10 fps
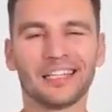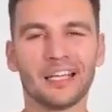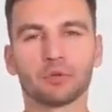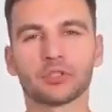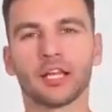
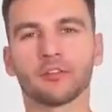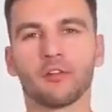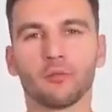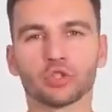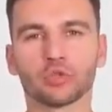And after
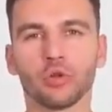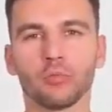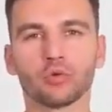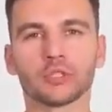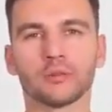that, you can
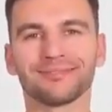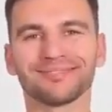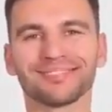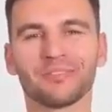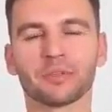smile and see
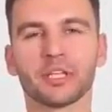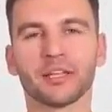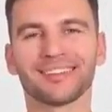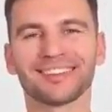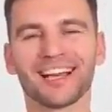how the
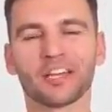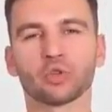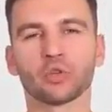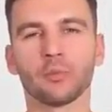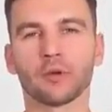smile
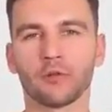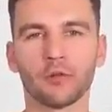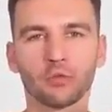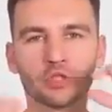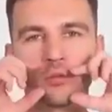feels.
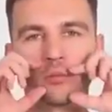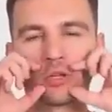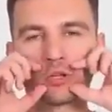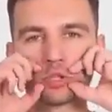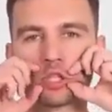You can then
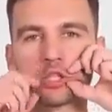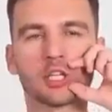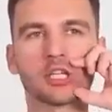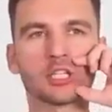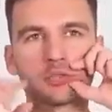do a retest